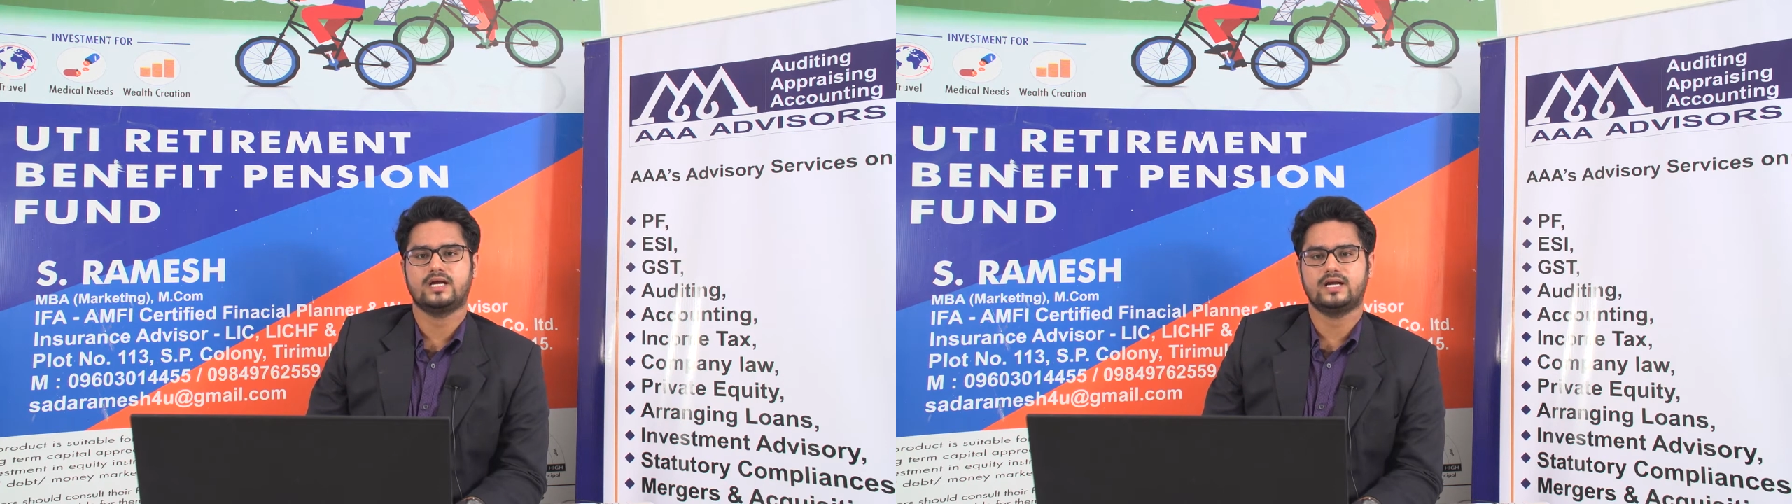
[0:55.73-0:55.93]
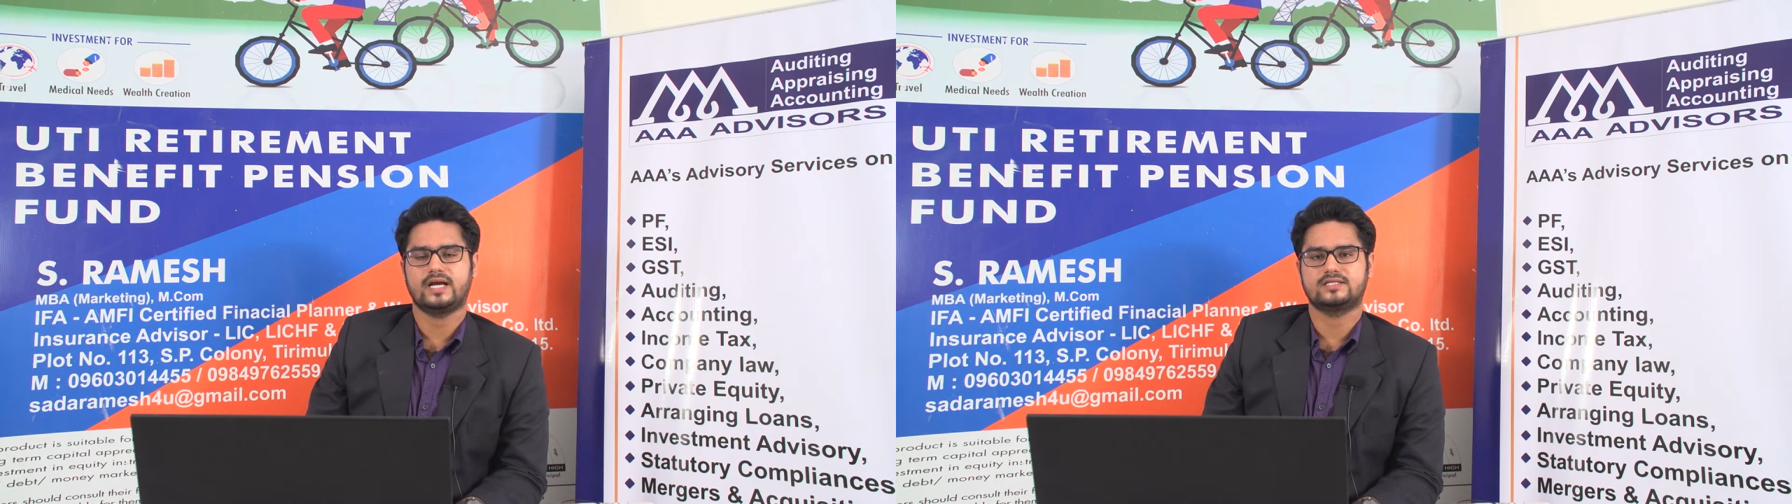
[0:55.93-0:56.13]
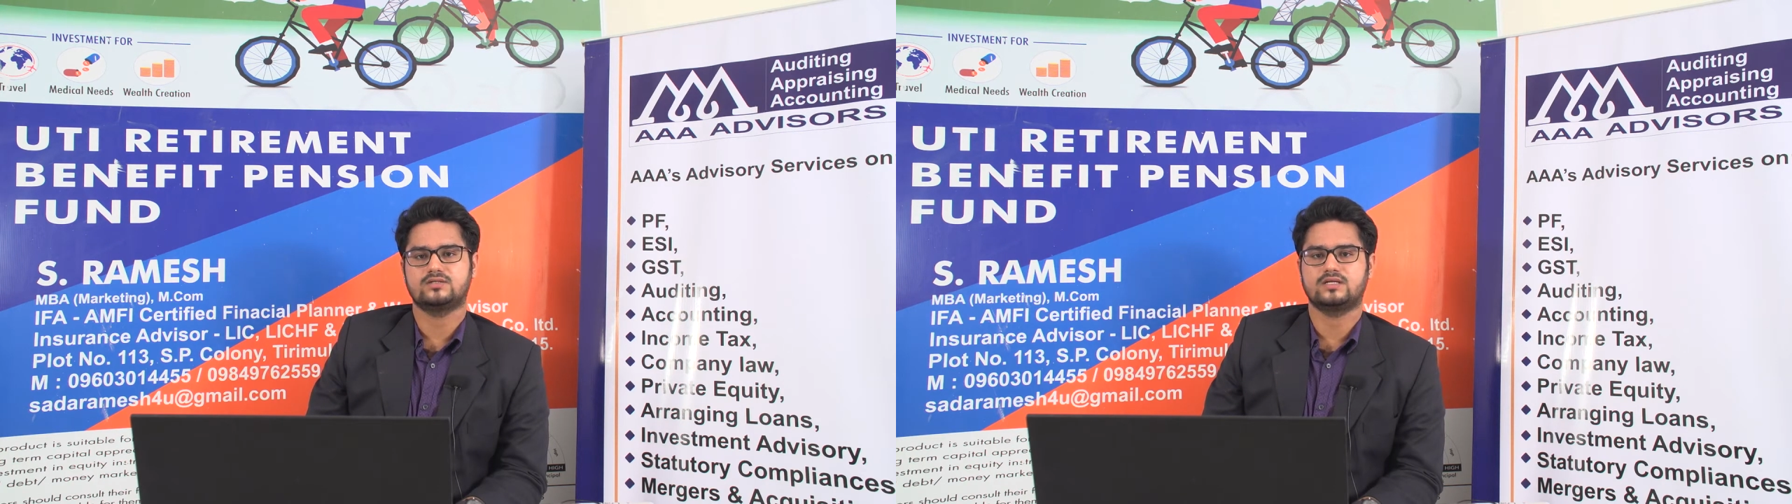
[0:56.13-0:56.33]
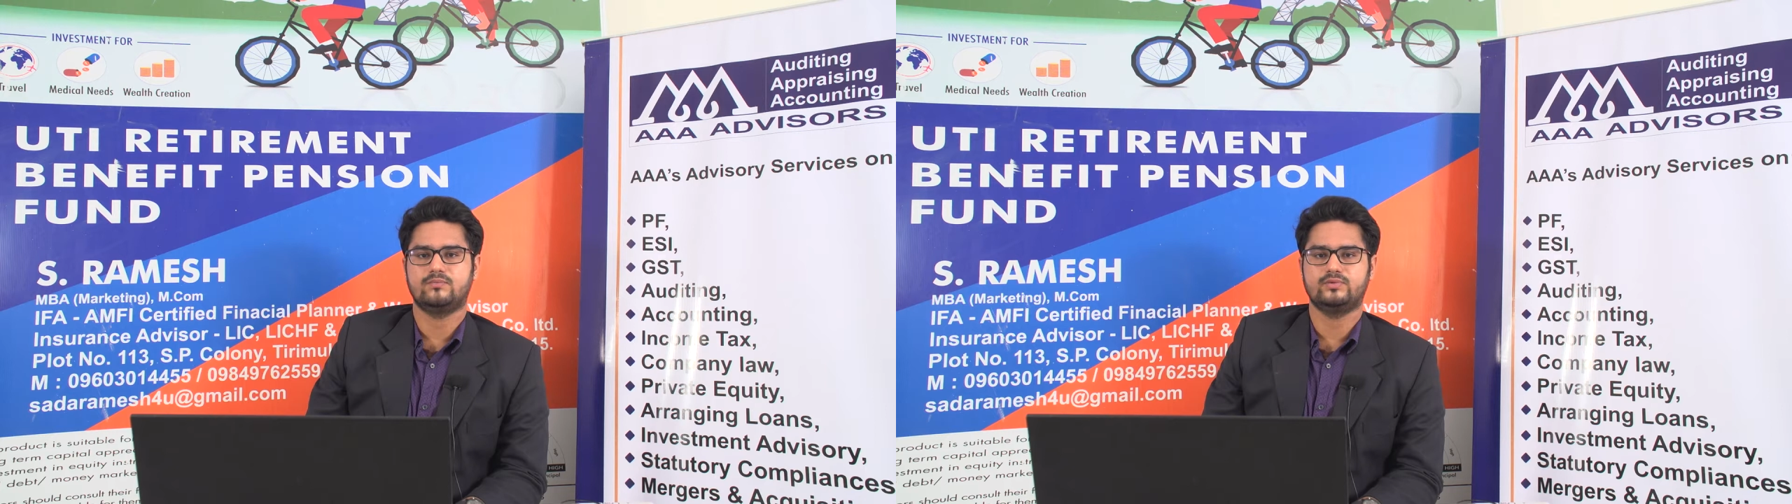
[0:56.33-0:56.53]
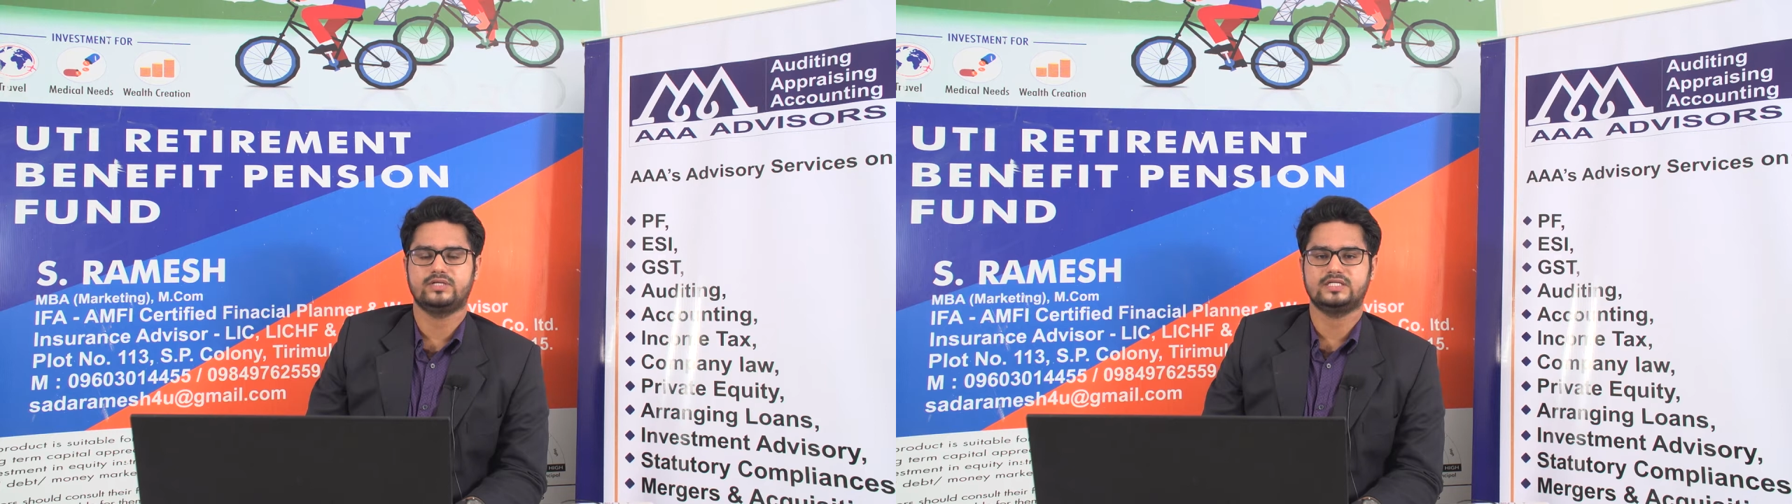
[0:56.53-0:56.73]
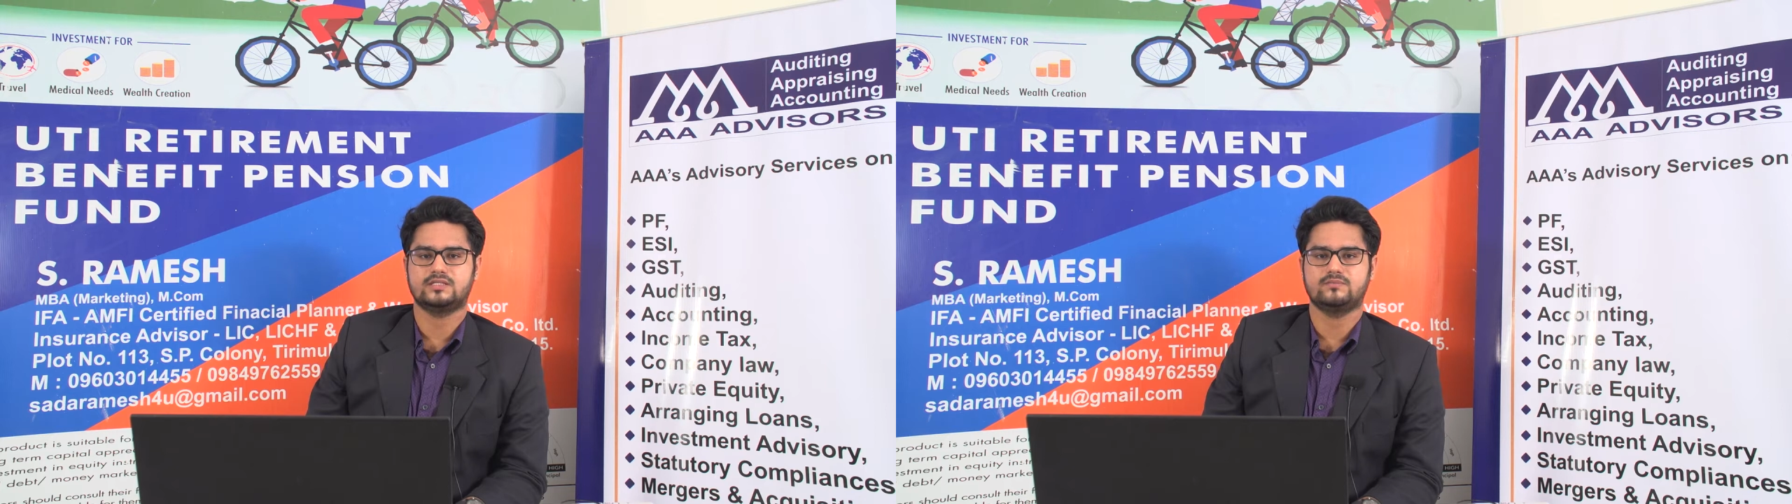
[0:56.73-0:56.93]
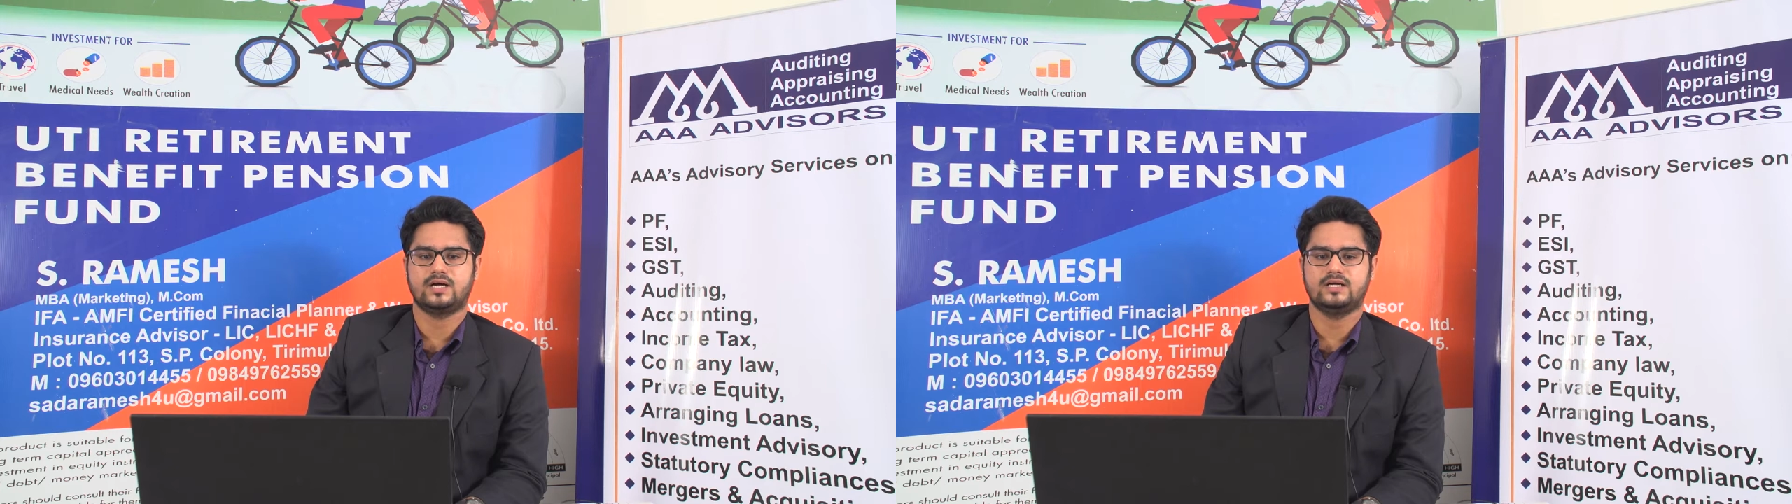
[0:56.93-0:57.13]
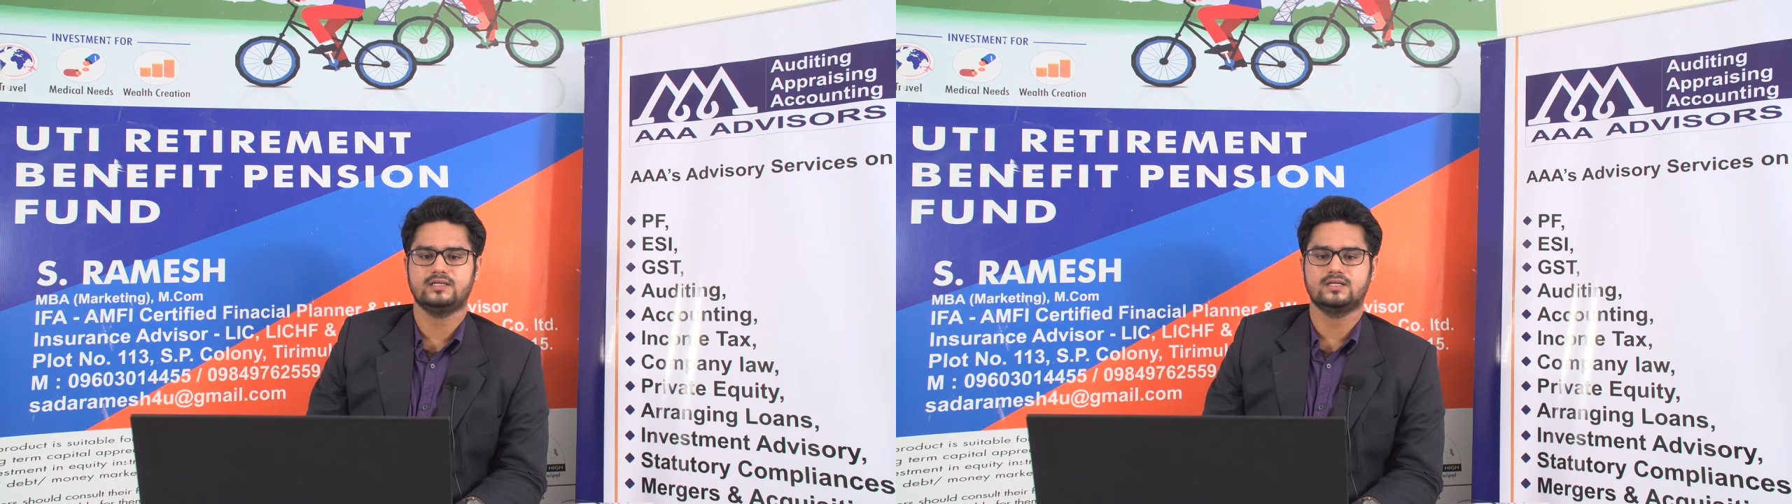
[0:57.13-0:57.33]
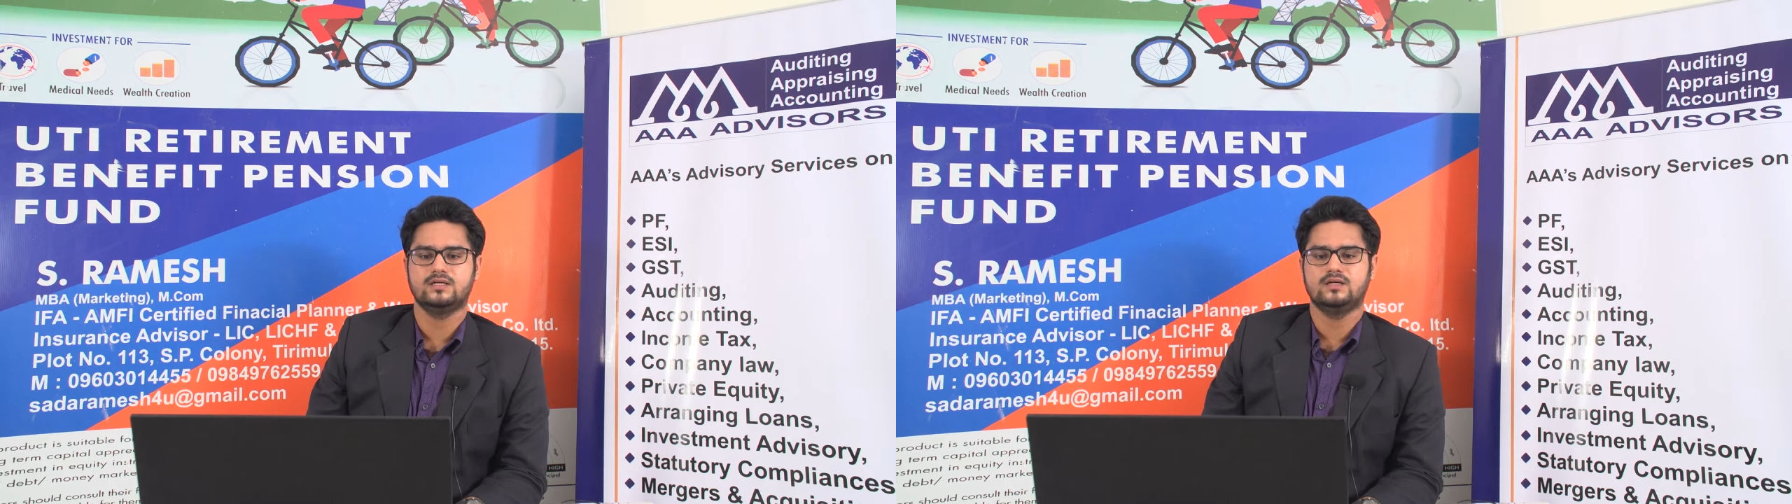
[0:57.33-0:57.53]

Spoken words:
and actual computation part,